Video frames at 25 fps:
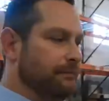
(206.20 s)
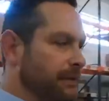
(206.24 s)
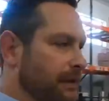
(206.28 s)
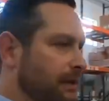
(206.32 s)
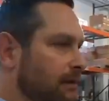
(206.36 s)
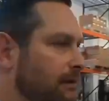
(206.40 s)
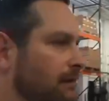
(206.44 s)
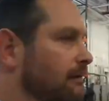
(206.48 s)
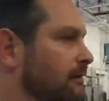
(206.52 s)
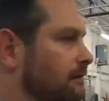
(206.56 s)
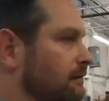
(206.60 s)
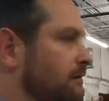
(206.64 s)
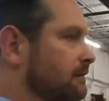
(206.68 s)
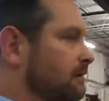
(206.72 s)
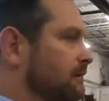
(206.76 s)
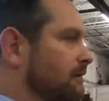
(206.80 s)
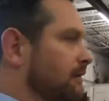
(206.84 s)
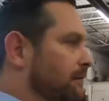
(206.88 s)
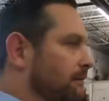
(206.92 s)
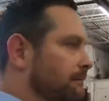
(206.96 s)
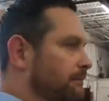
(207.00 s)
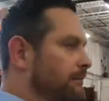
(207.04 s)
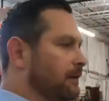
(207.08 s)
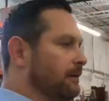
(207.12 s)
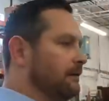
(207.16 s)
middle to
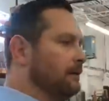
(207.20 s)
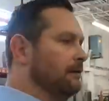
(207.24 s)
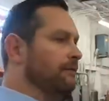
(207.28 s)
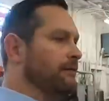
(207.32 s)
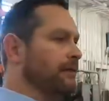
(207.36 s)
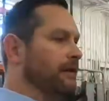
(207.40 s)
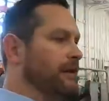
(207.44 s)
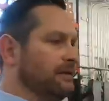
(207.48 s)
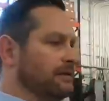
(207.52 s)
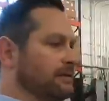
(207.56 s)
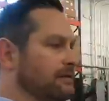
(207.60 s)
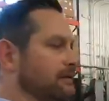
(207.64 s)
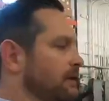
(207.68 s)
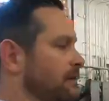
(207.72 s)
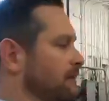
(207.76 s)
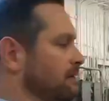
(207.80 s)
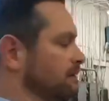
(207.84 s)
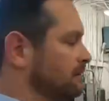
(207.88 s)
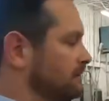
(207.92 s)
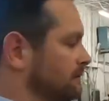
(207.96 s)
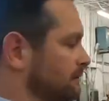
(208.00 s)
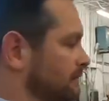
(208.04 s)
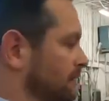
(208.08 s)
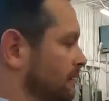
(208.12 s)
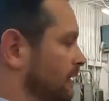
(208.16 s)
the middle of this and
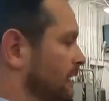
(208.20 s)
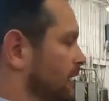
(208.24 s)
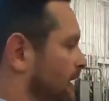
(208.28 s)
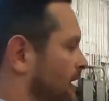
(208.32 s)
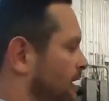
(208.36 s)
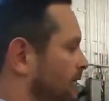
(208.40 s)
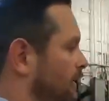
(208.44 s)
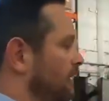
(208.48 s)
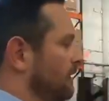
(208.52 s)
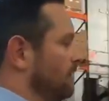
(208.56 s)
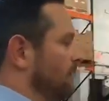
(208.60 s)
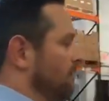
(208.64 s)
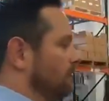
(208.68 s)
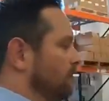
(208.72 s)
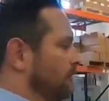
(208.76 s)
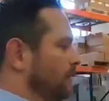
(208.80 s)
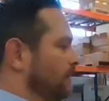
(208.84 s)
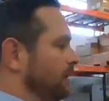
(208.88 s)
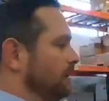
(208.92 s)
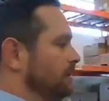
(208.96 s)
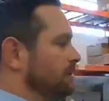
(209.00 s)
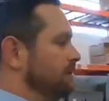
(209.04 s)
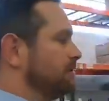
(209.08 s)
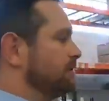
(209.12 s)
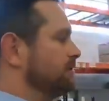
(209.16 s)
uh,
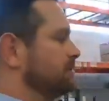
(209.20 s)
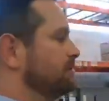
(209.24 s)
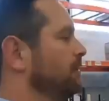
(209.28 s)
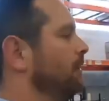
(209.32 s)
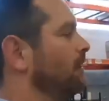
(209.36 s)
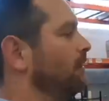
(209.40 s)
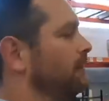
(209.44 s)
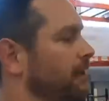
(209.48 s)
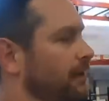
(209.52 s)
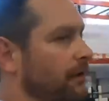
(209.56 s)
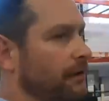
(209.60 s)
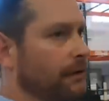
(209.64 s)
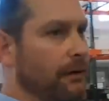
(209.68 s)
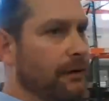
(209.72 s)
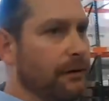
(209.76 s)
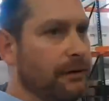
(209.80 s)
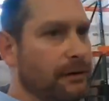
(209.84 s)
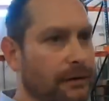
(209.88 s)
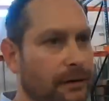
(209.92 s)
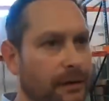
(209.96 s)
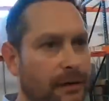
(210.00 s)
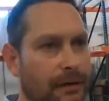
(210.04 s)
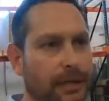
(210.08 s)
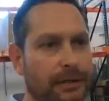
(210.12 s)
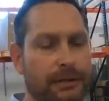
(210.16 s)
really just starting on
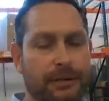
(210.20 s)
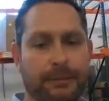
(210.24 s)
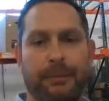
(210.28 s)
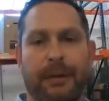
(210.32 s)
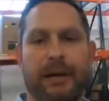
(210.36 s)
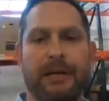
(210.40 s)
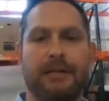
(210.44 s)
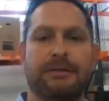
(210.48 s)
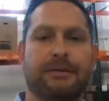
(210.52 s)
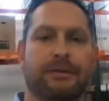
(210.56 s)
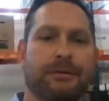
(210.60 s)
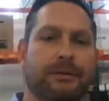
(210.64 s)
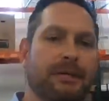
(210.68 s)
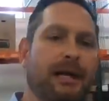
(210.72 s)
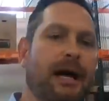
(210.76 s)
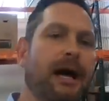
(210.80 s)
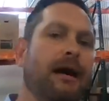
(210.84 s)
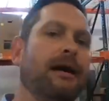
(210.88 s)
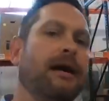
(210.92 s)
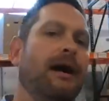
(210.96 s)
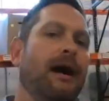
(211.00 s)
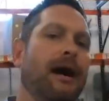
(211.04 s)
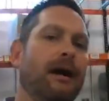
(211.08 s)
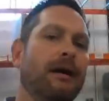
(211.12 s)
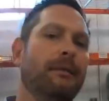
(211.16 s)

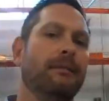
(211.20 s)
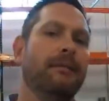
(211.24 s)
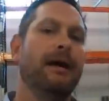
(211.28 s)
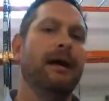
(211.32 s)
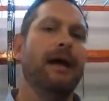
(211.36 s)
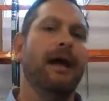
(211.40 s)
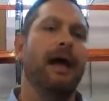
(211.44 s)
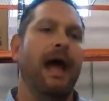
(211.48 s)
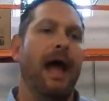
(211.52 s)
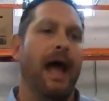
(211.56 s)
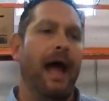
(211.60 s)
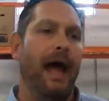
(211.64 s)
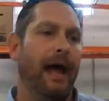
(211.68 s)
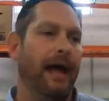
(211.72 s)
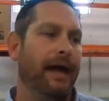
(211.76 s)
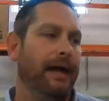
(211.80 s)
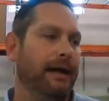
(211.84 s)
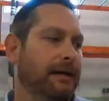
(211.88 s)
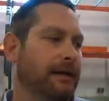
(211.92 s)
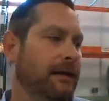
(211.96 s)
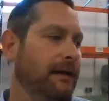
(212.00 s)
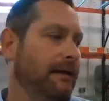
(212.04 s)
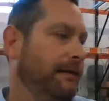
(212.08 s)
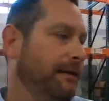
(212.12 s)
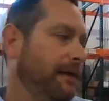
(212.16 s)
electricbikestore.com.
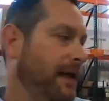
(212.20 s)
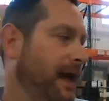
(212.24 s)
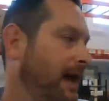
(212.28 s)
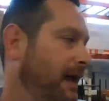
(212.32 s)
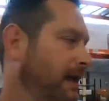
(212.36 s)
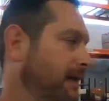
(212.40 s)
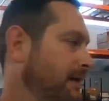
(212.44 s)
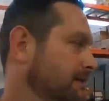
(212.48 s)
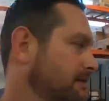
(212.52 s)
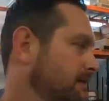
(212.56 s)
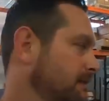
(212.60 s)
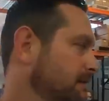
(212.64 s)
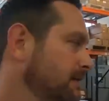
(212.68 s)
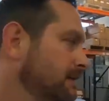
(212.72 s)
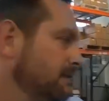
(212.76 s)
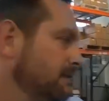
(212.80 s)
And that is in